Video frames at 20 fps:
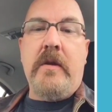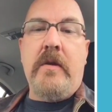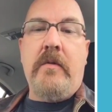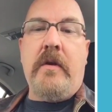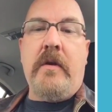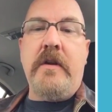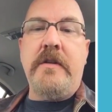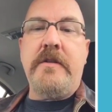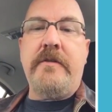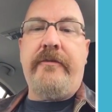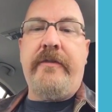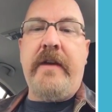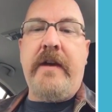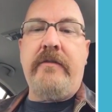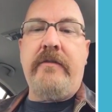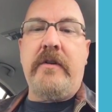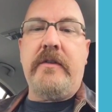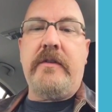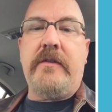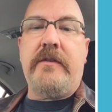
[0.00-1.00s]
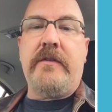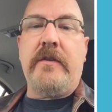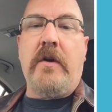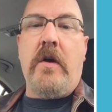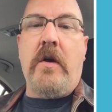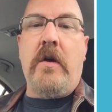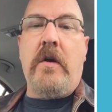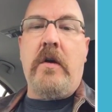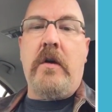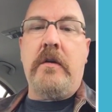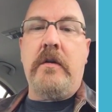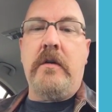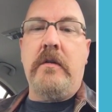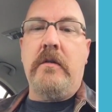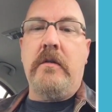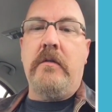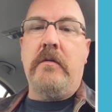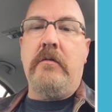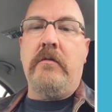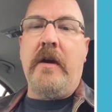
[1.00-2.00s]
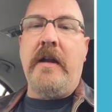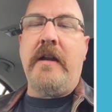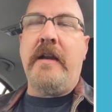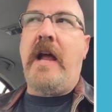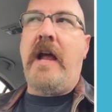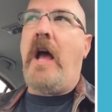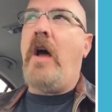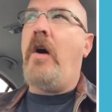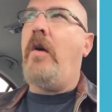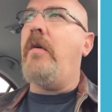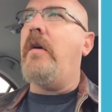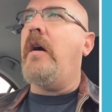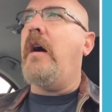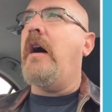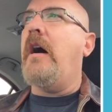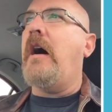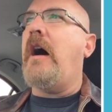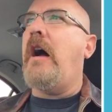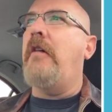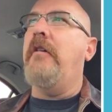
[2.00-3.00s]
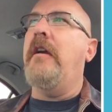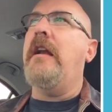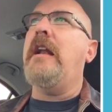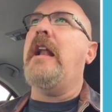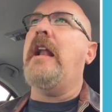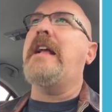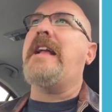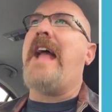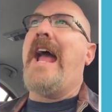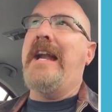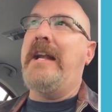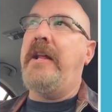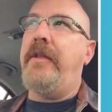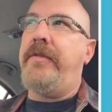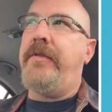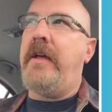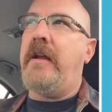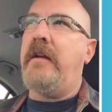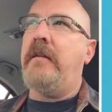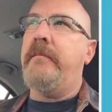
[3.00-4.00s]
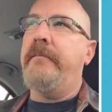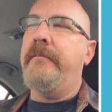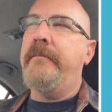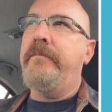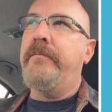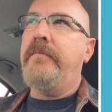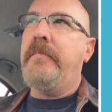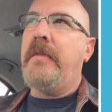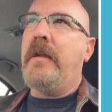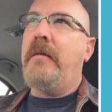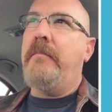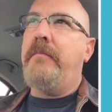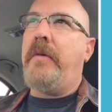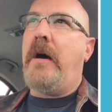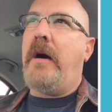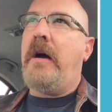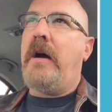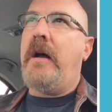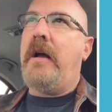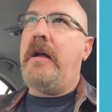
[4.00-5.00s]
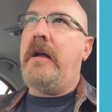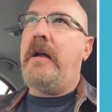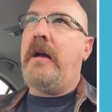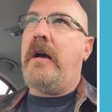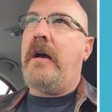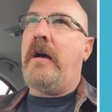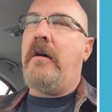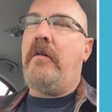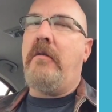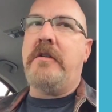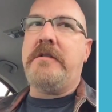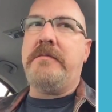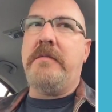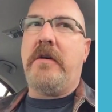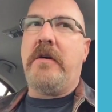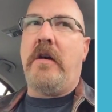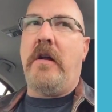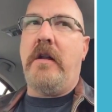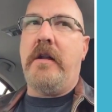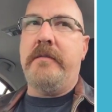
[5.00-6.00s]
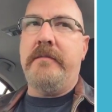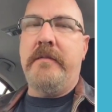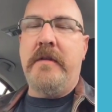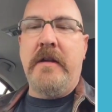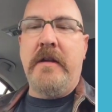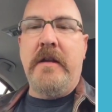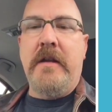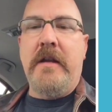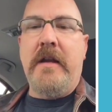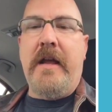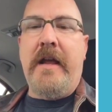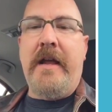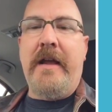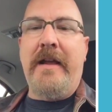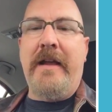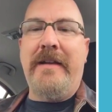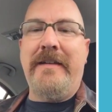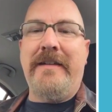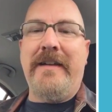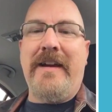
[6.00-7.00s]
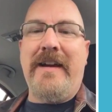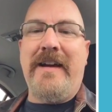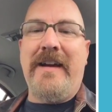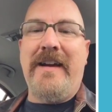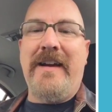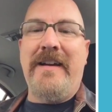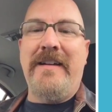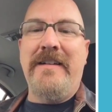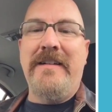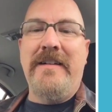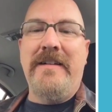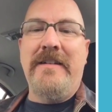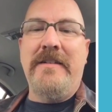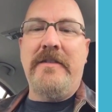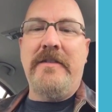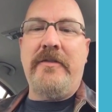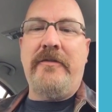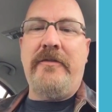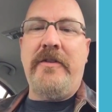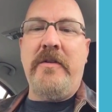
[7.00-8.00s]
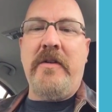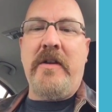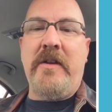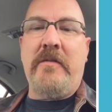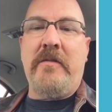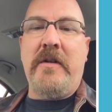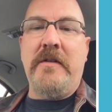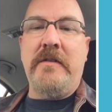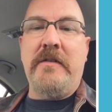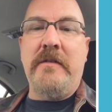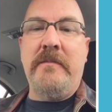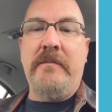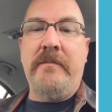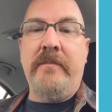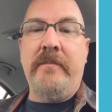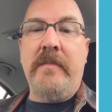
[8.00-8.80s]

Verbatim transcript: What is your favorite song right now? Uh, I really like anything by uh, what you call it, and uh, there's a few other ones